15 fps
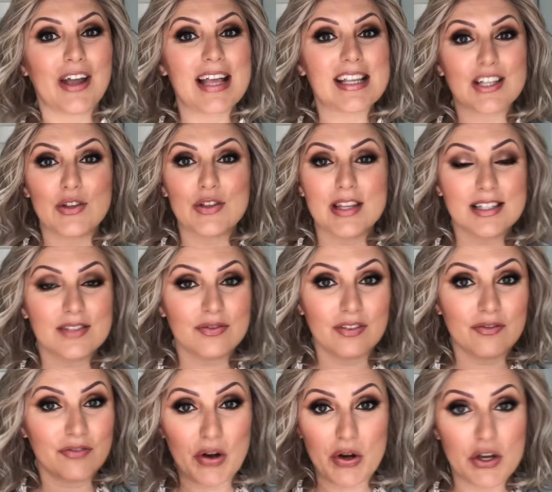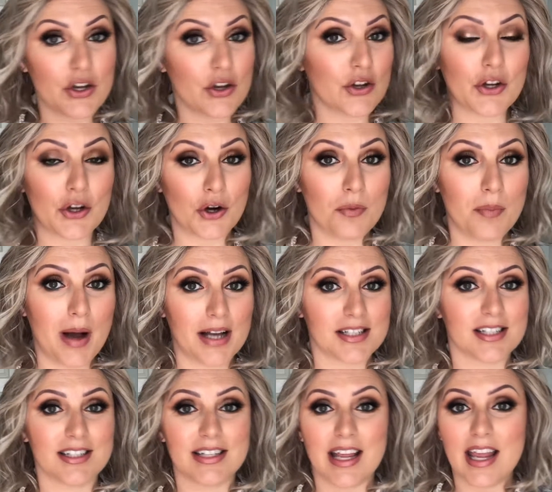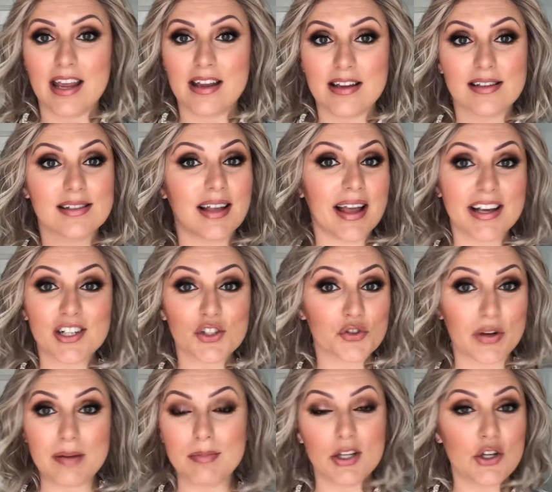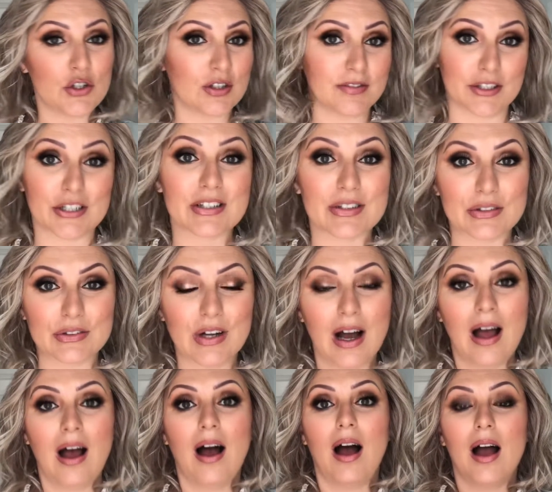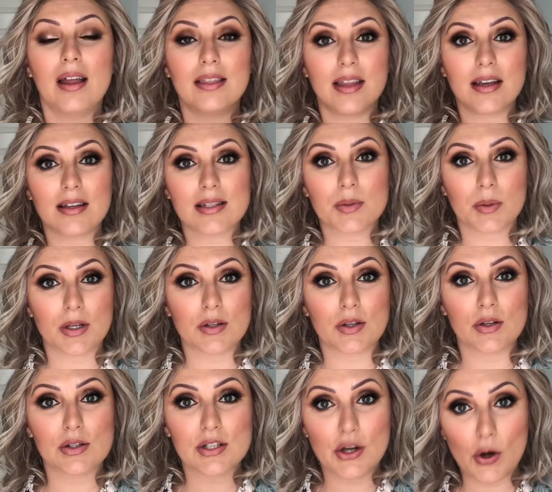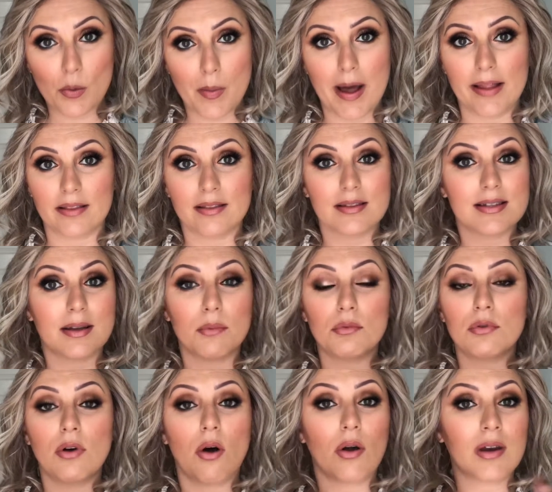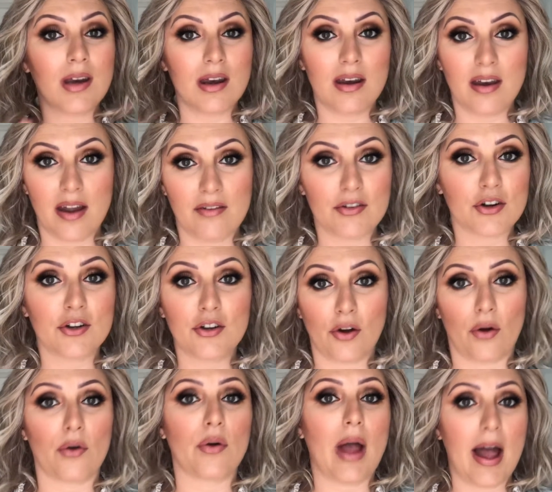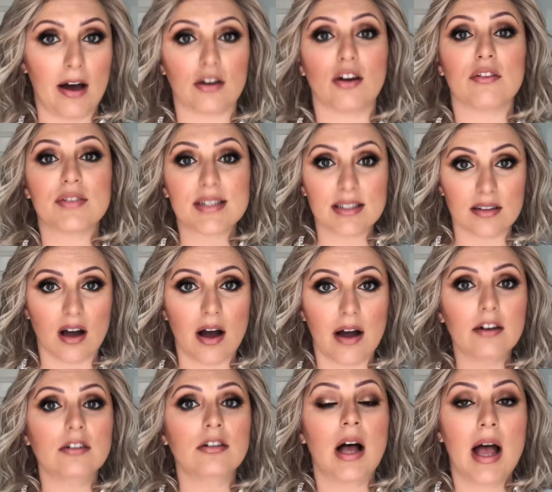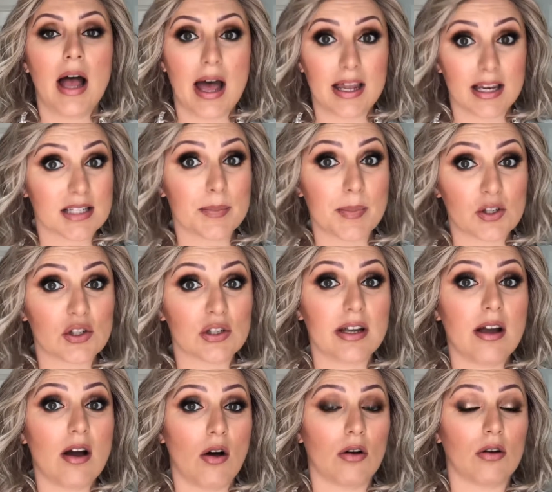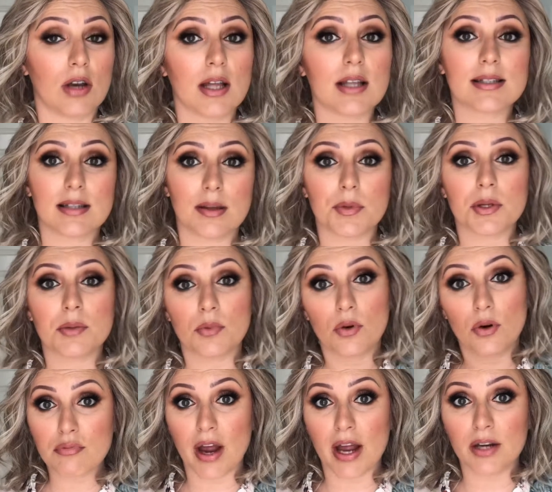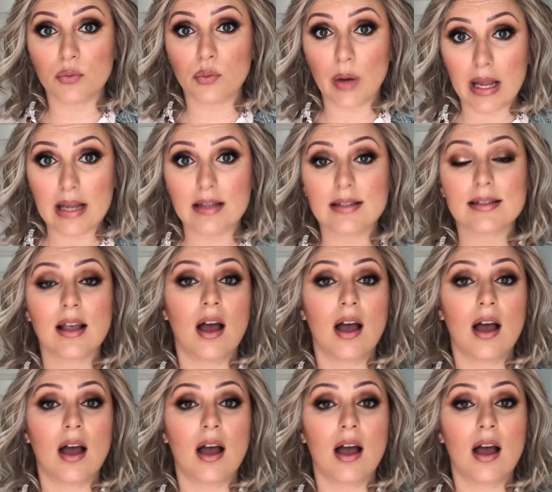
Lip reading: So this very cute curl pattern is extremely universal. I think it's one of those curl patterns that will never go out of style, and especially on some of the more brand wigs